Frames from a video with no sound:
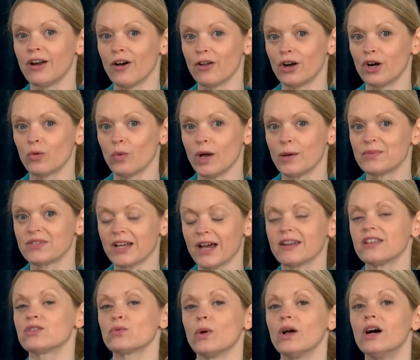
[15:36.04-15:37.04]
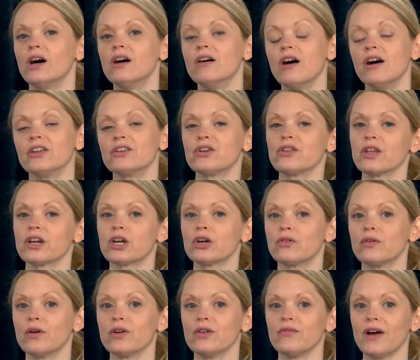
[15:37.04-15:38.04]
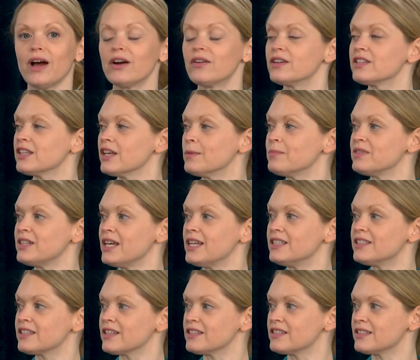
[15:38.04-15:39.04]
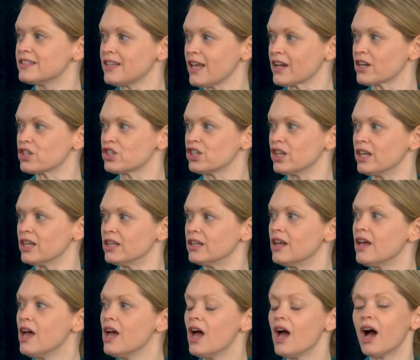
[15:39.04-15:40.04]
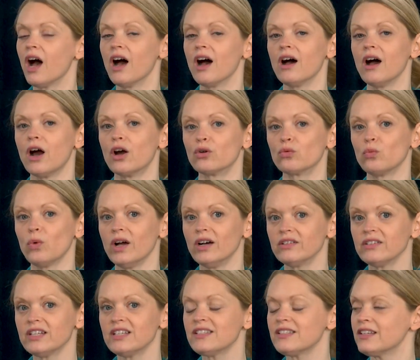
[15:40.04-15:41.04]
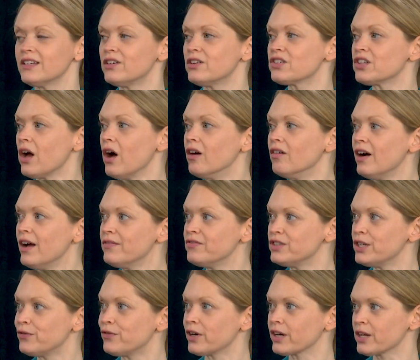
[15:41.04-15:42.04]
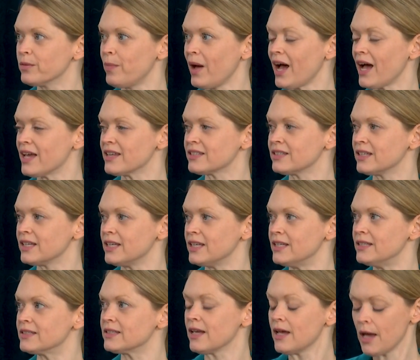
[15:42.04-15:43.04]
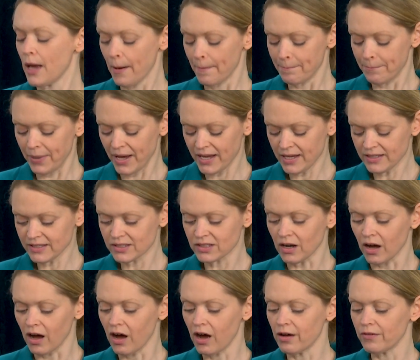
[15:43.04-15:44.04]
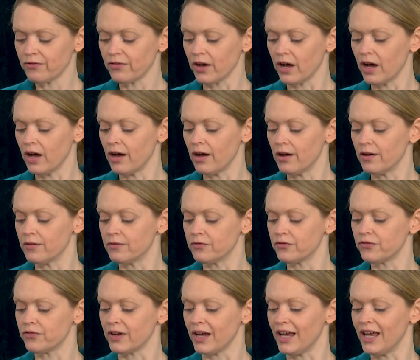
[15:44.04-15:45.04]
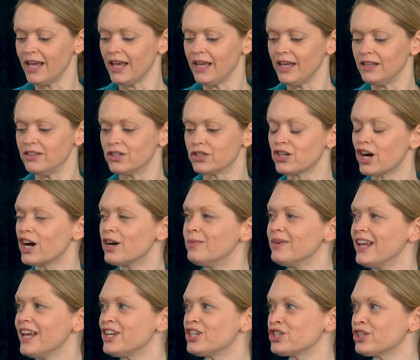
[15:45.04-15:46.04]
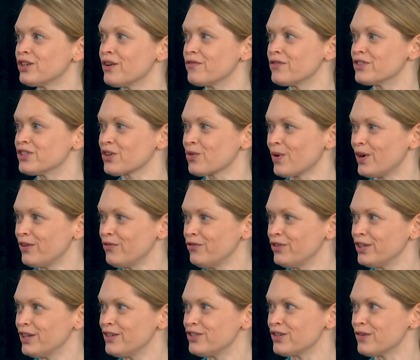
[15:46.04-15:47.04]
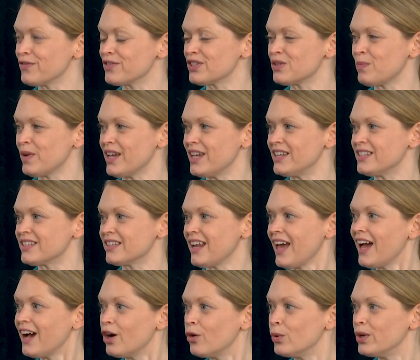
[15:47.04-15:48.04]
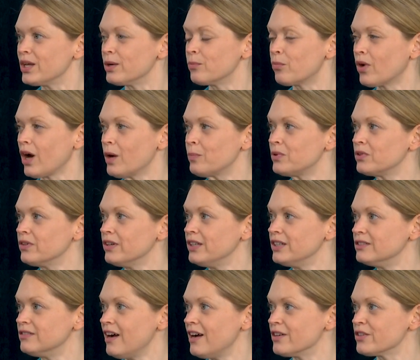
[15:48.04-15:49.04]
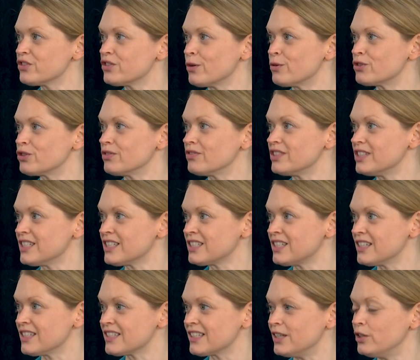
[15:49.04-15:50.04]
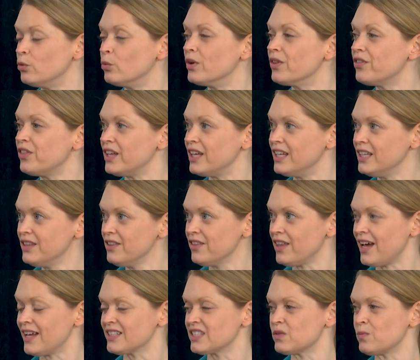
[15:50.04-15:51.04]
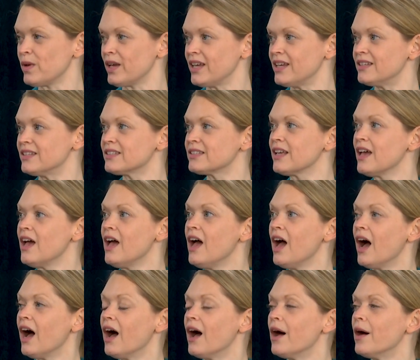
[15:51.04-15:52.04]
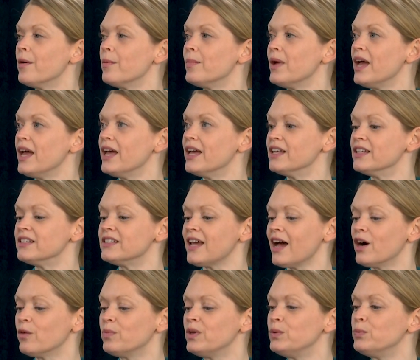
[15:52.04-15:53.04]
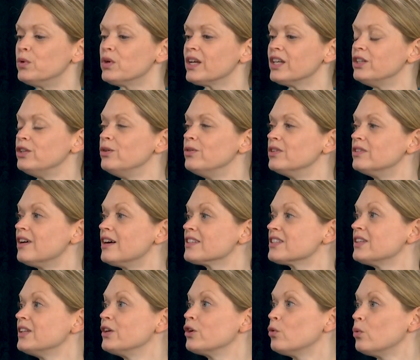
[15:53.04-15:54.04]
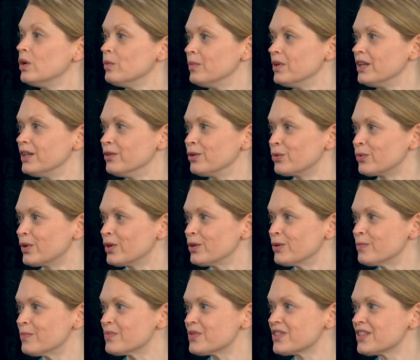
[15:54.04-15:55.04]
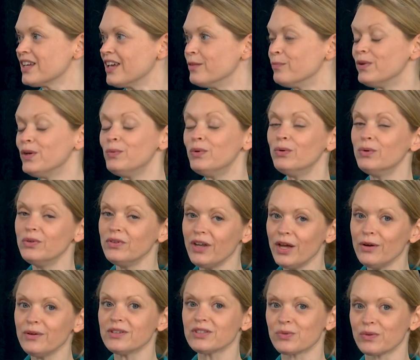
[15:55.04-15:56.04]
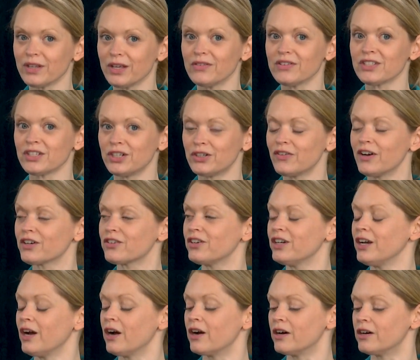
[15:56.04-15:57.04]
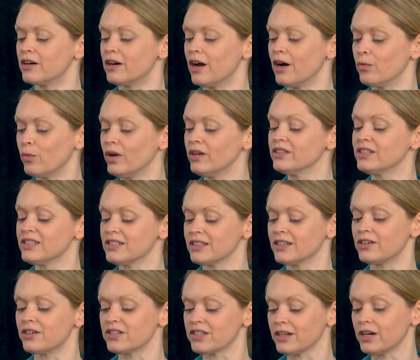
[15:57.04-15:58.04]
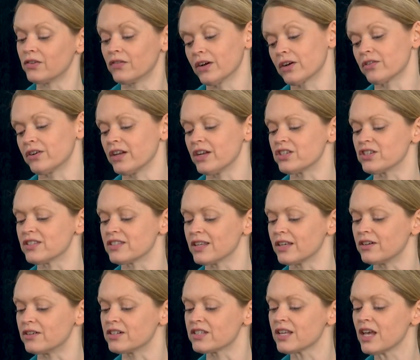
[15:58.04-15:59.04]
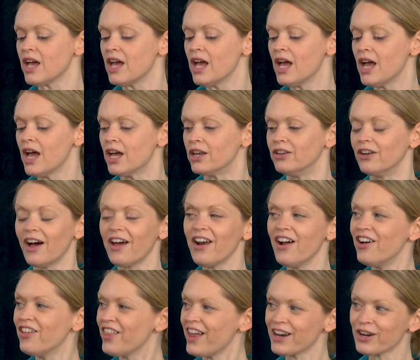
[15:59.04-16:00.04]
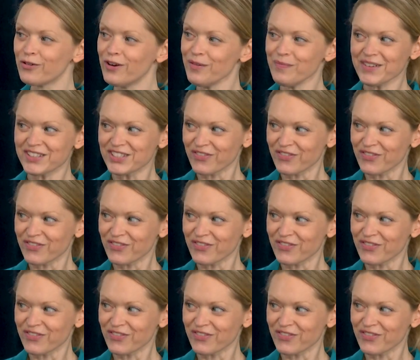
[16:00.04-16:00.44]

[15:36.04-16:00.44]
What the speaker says: on our website as well under the coronavirus updates section. Our wellness centers all have different capacities based off of a determination of the square footage of the space and how we can properly allow social distancing within that space, and how people can utilize the equipment in the rooms. And people will notice when they visit our wellness centers and our recreation centers, not all that equipment's